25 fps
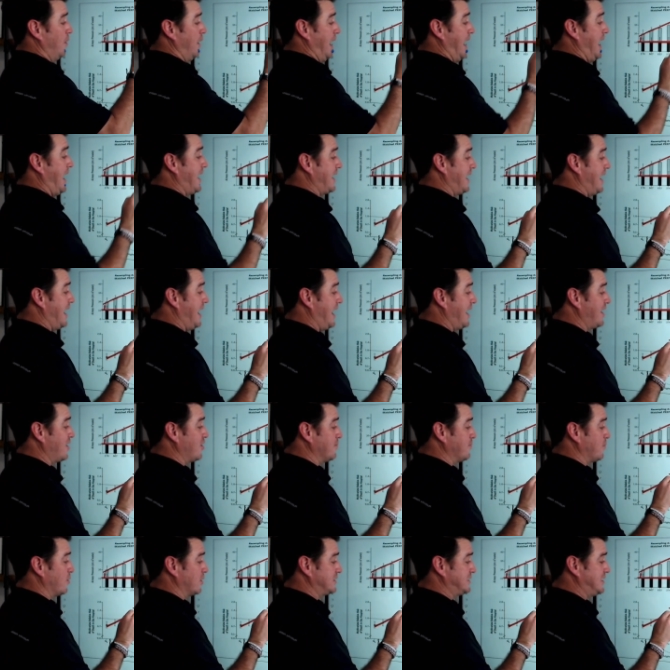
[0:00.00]
had a
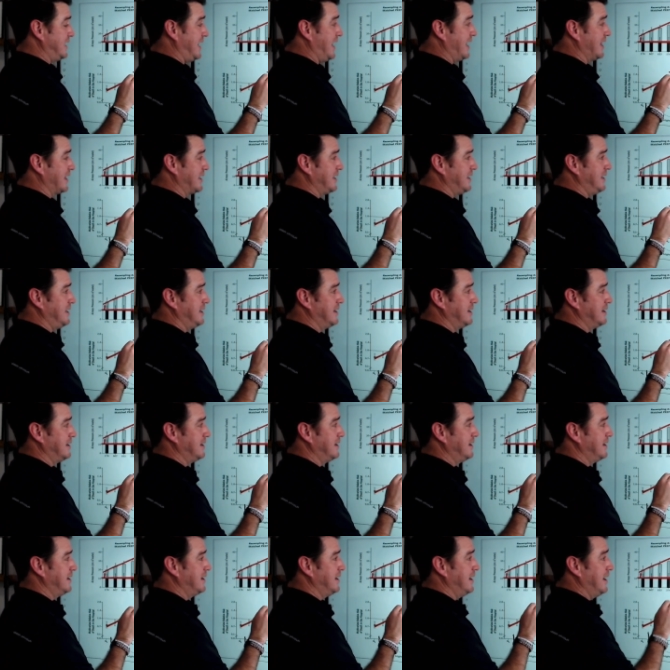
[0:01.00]
higher mortality,
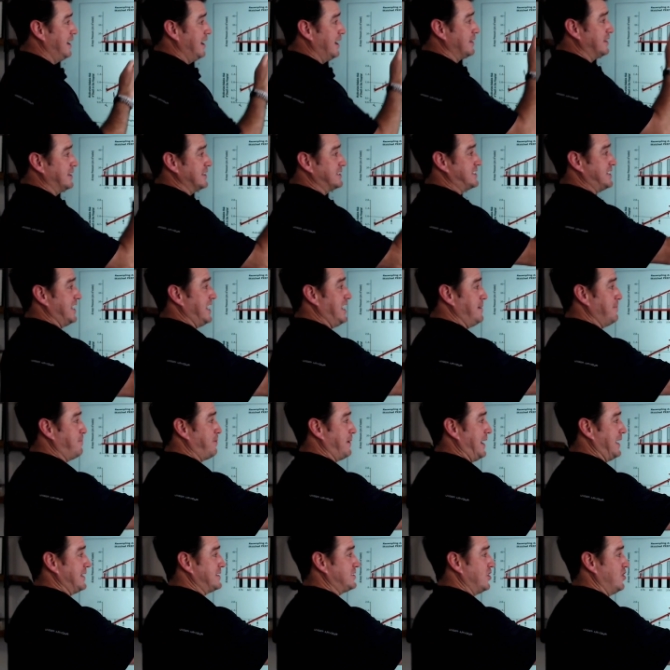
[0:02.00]
the same
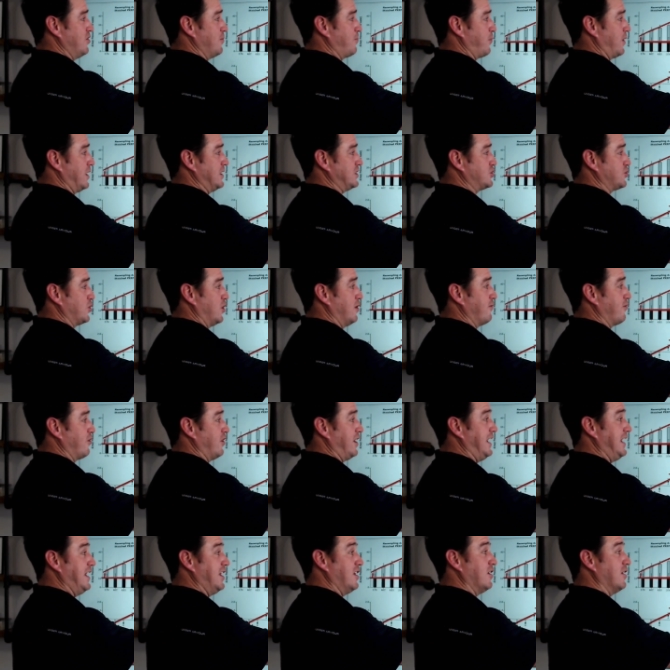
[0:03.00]
plateau pressure
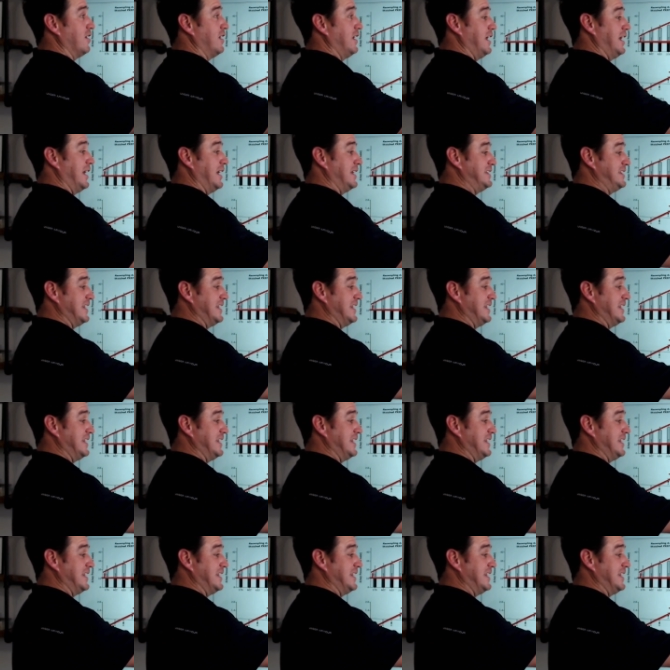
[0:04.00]
over here